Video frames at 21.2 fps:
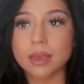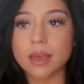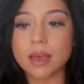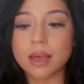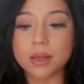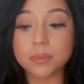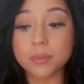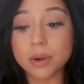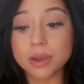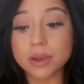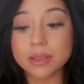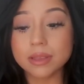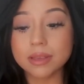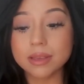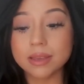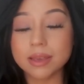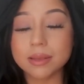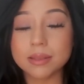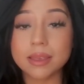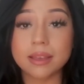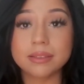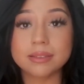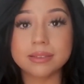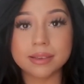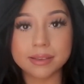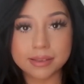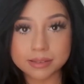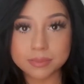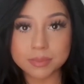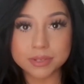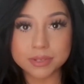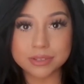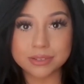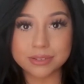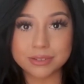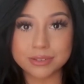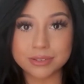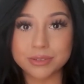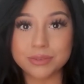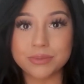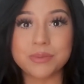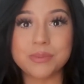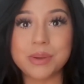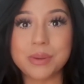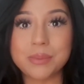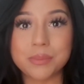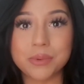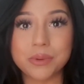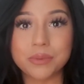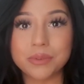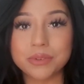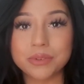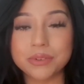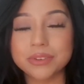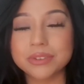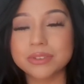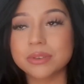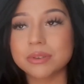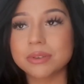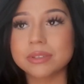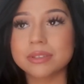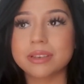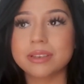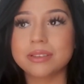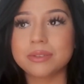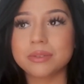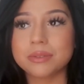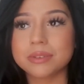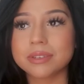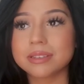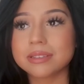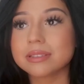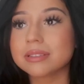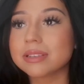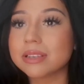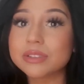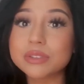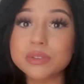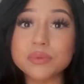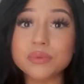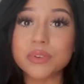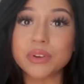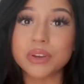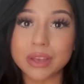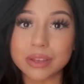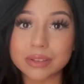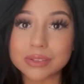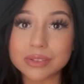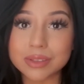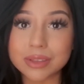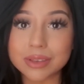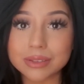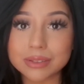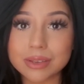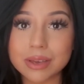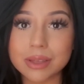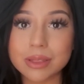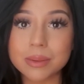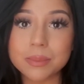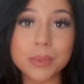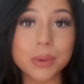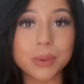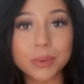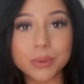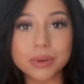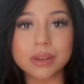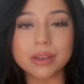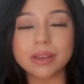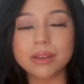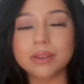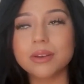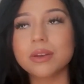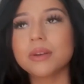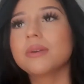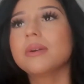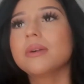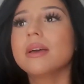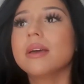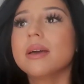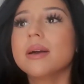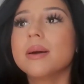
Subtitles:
I'll probably get text messages from my boyfriend or so, because I do tend to forget to tell him a good night, you know.